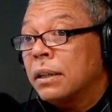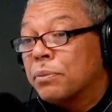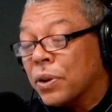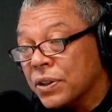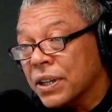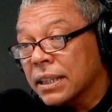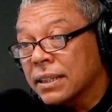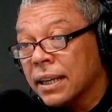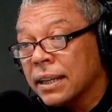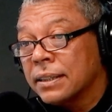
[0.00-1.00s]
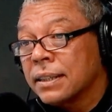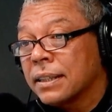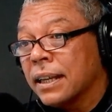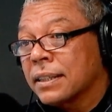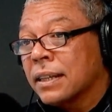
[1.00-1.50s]
projects that's
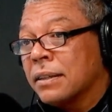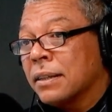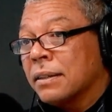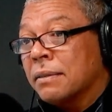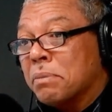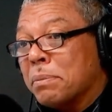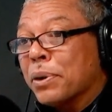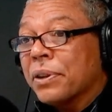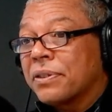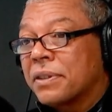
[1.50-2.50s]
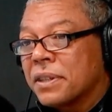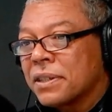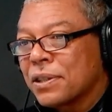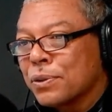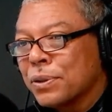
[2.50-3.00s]
gonna be birthed
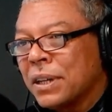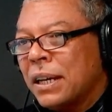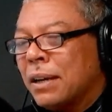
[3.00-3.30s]
soon.